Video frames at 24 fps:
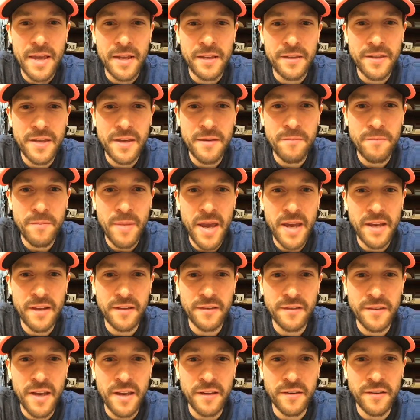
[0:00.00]
Tim Bainton
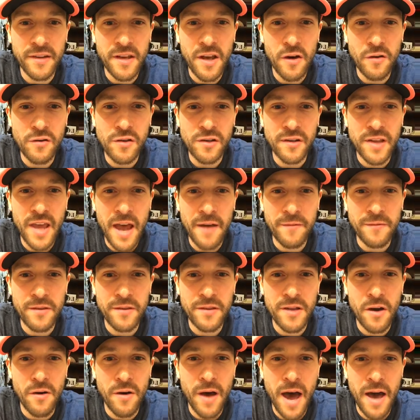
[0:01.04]
says, coaches have to
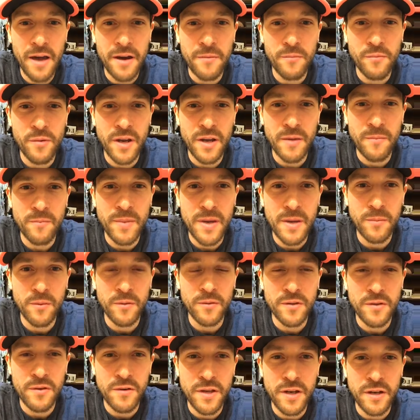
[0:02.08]
know how to bring people
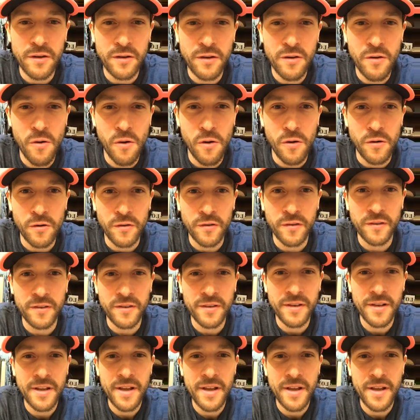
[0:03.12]
to their courts.